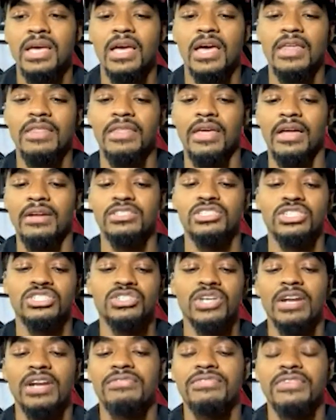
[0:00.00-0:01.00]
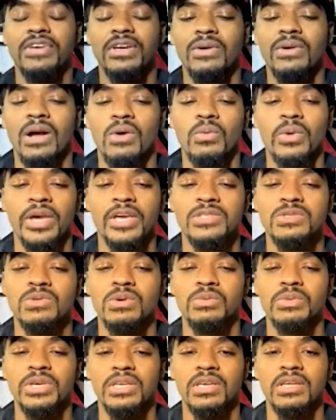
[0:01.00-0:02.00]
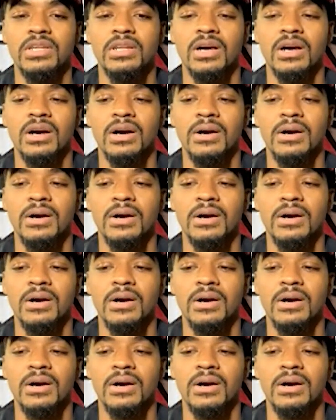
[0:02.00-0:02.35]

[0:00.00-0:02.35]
and then just trying to figure out ways where we can,